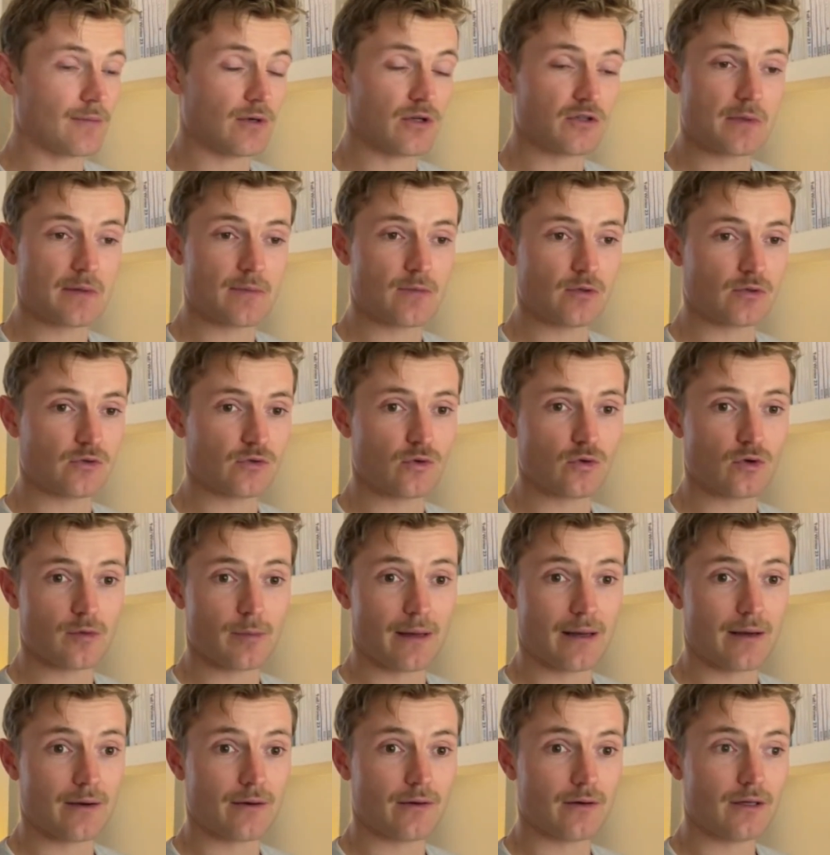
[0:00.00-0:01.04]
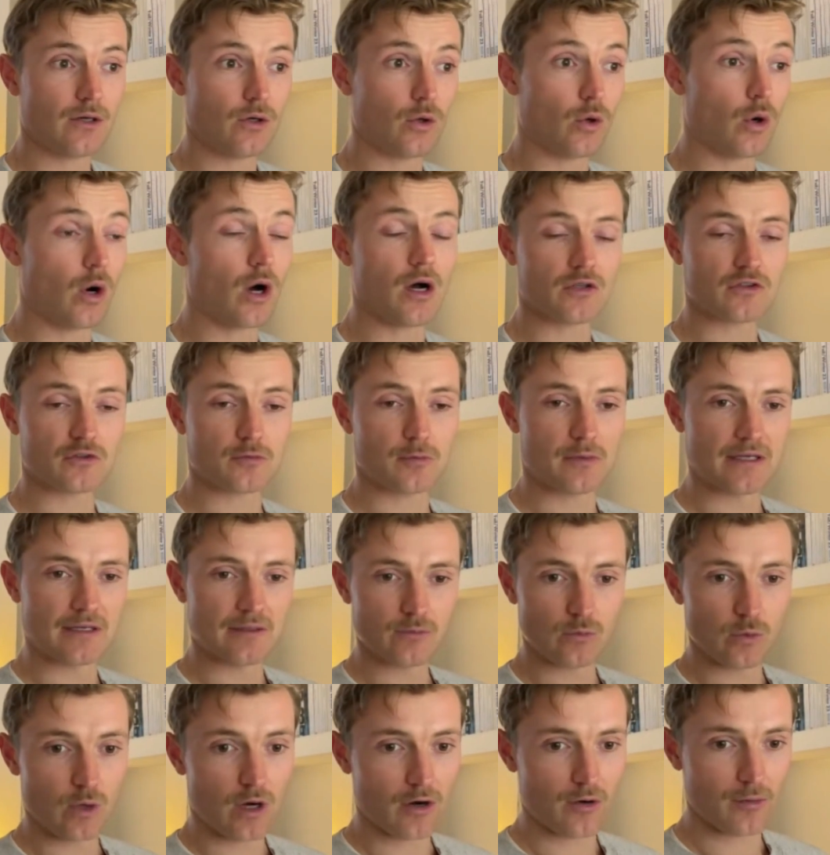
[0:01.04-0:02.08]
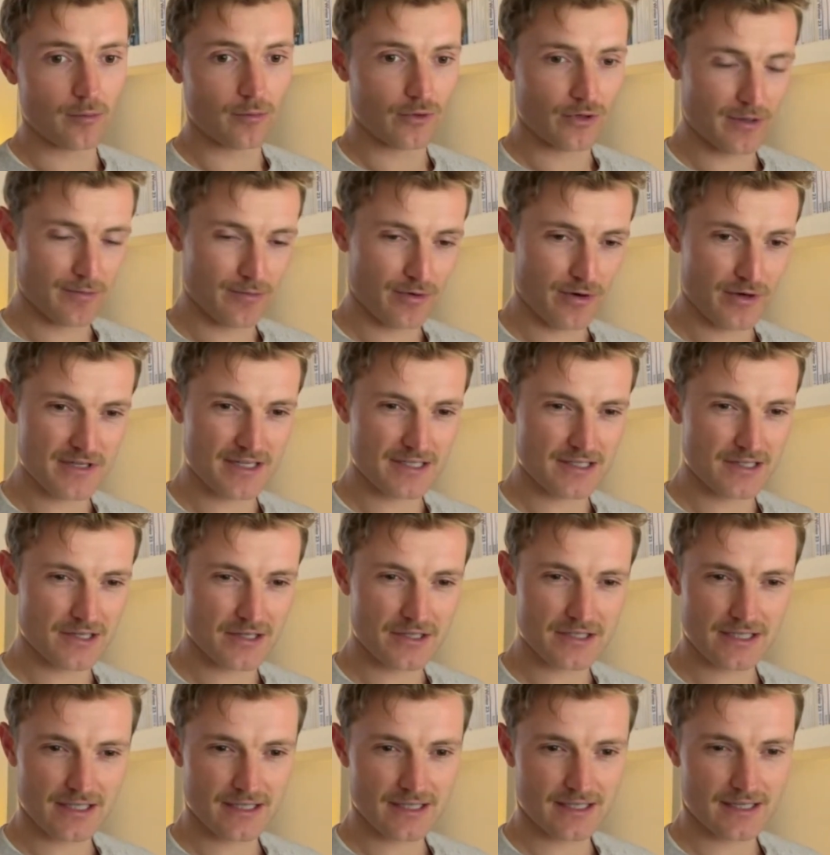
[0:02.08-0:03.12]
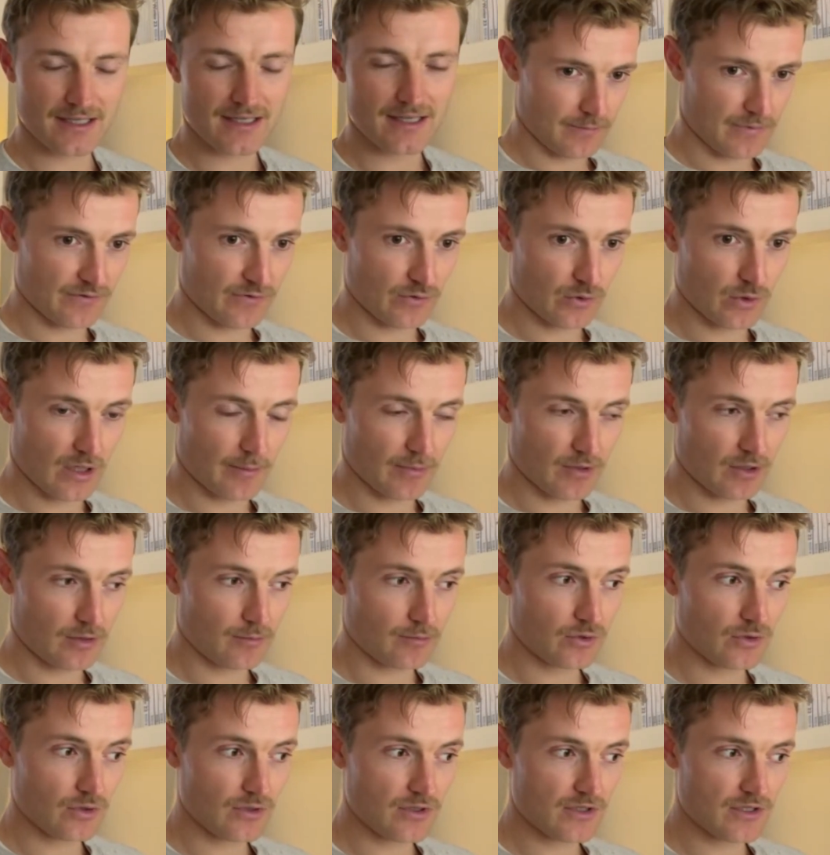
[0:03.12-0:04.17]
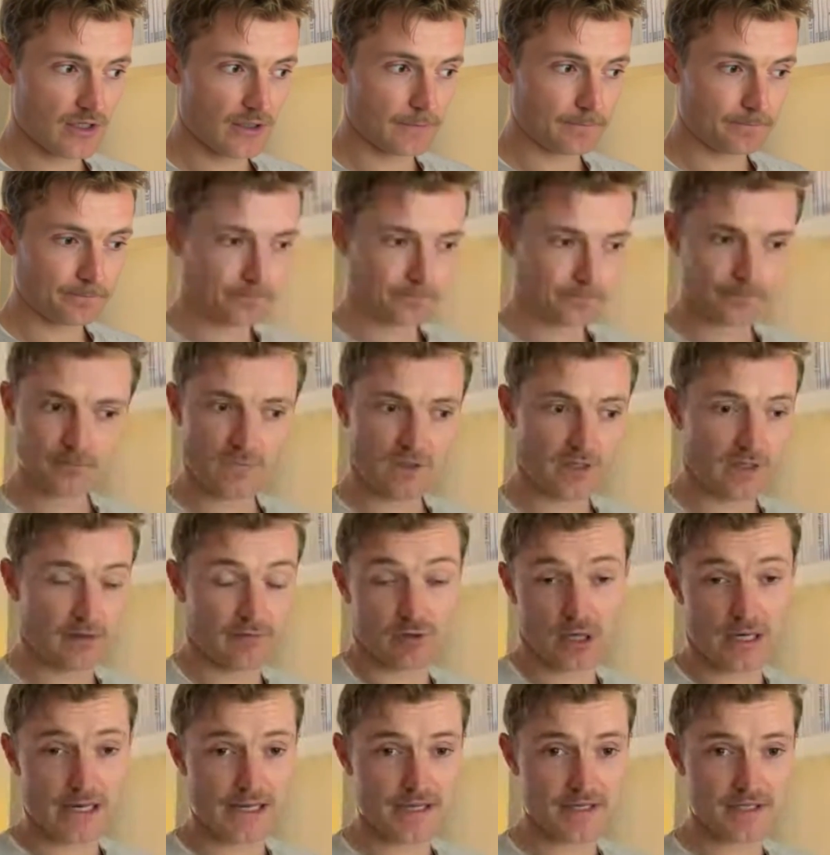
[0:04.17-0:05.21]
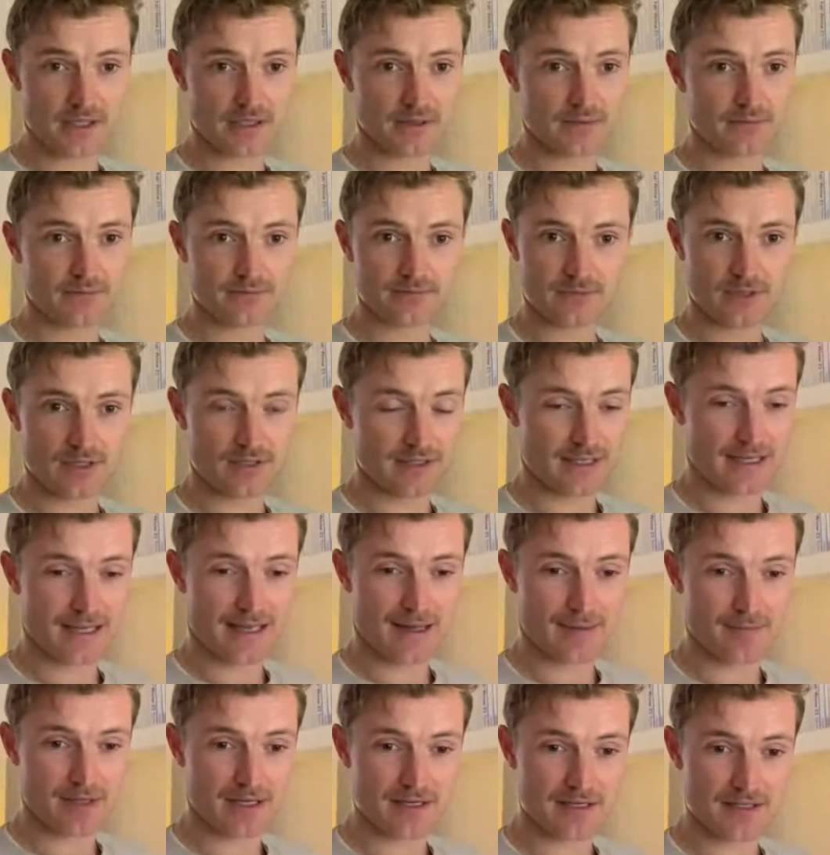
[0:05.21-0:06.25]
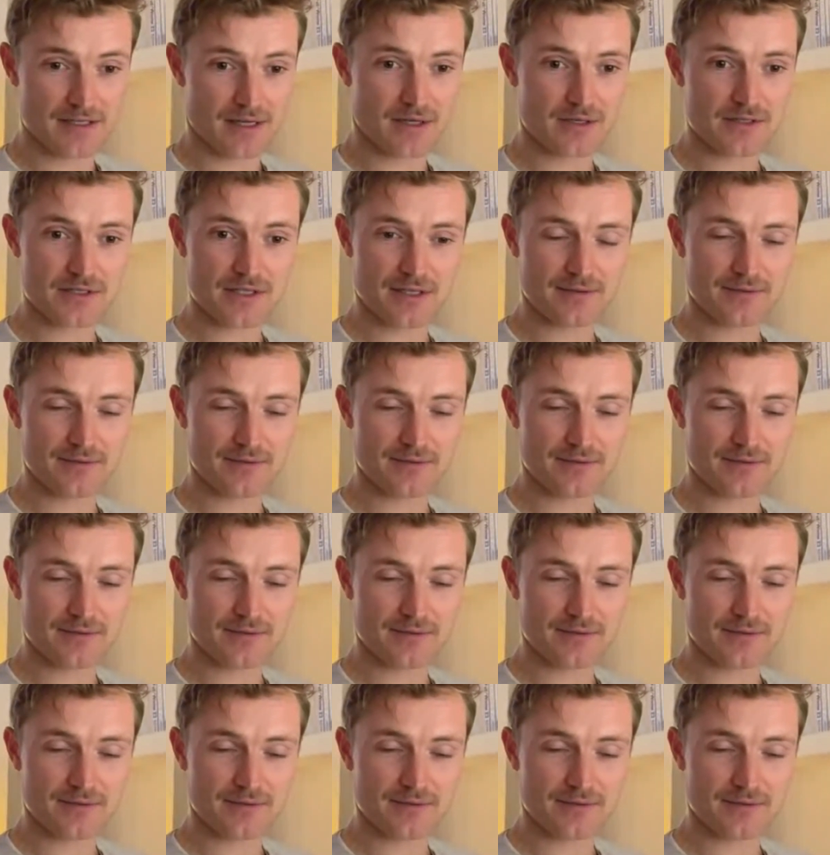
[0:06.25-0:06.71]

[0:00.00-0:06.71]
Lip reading: Most people talk about or ask me what our onboarding process looks like before coming on board. So, and rightly so, because it can be a disaster.